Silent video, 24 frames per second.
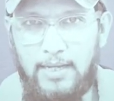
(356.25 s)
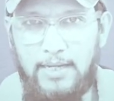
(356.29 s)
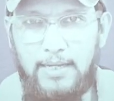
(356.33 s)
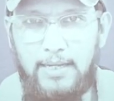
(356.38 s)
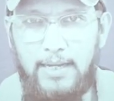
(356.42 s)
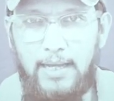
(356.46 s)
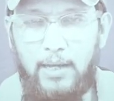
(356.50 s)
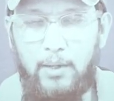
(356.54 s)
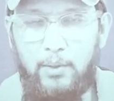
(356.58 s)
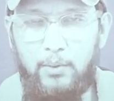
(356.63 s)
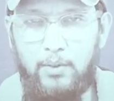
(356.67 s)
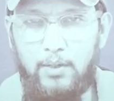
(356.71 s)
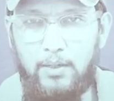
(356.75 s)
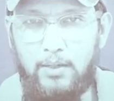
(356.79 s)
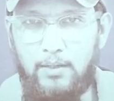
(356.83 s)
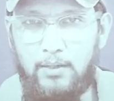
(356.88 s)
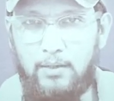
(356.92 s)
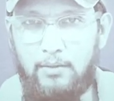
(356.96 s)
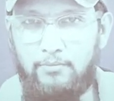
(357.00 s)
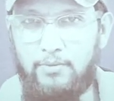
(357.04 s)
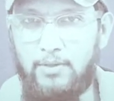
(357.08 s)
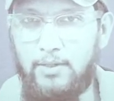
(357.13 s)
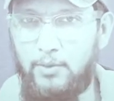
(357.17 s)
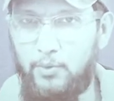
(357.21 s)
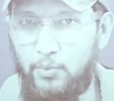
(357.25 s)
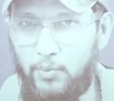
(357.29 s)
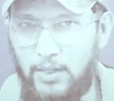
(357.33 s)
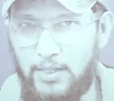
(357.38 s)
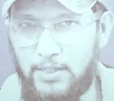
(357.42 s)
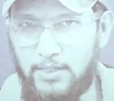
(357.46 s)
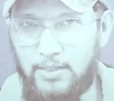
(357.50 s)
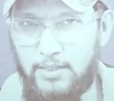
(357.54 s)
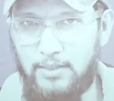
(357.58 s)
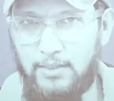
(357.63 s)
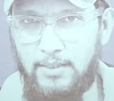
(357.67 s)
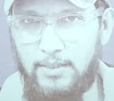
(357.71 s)
Now the
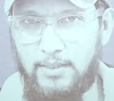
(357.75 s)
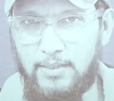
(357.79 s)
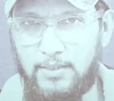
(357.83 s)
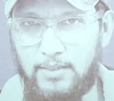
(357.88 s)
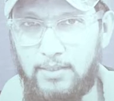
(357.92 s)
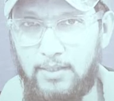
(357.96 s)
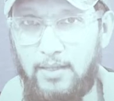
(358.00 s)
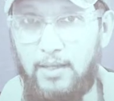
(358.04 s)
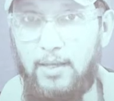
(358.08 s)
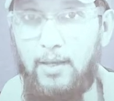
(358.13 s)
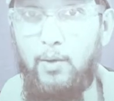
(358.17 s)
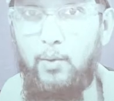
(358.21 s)
question is